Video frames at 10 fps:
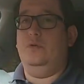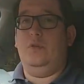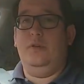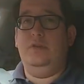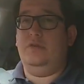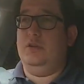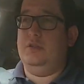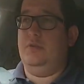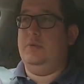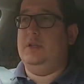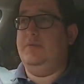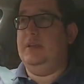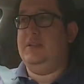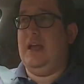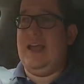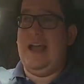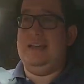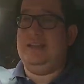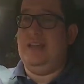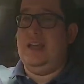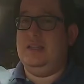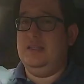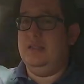driving instructors from the DVSA as yet.